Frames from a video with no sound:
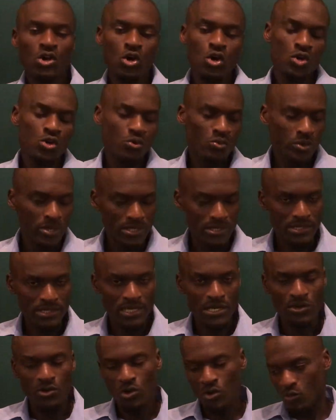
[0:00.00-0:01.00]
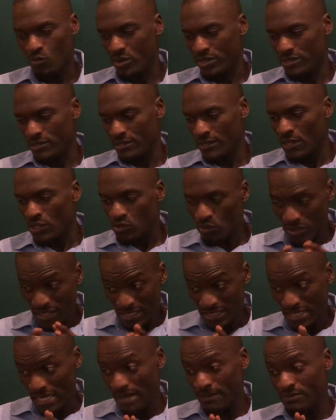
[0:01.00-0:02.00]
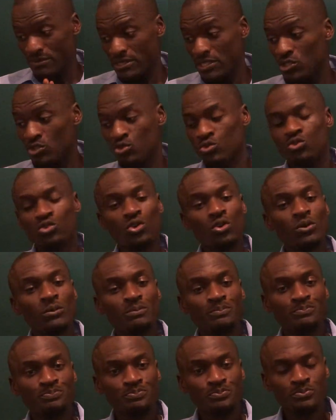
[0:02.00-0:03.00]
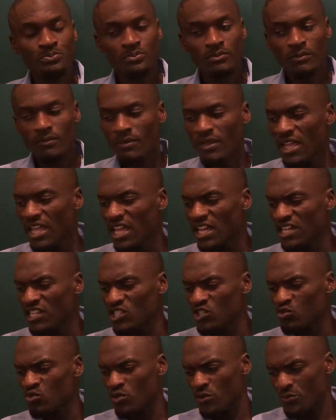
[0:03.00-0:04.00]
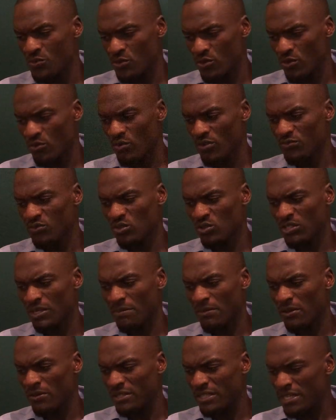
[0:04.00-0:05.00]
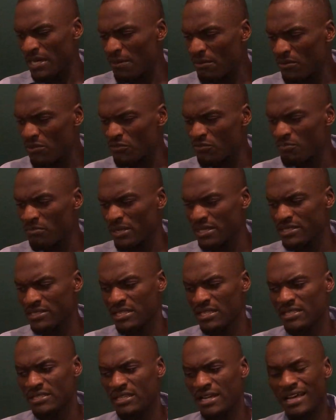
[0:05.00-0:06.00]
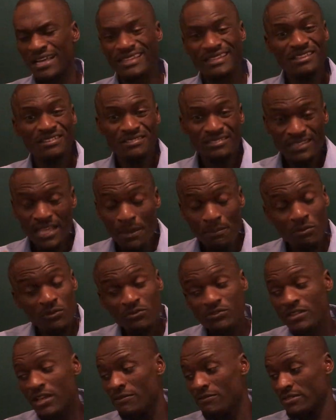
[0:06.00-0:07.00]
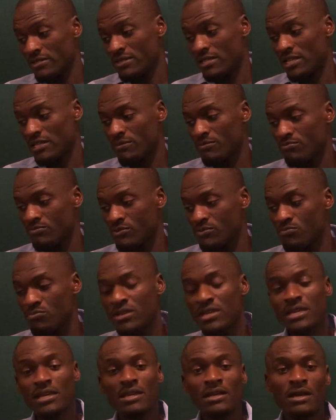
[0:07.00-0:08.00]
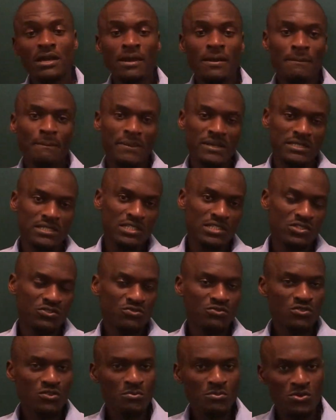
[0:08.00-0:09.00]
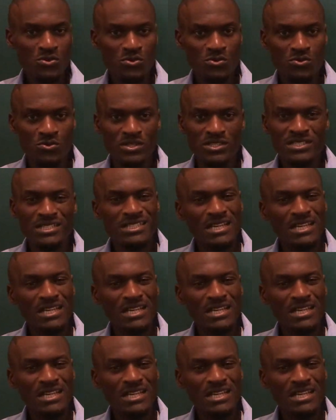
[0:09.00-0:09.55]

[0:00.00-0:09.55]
onwards and onwards. So that comes into your description. We've talked about the number of passenger, type of service that's being purchased from you. Is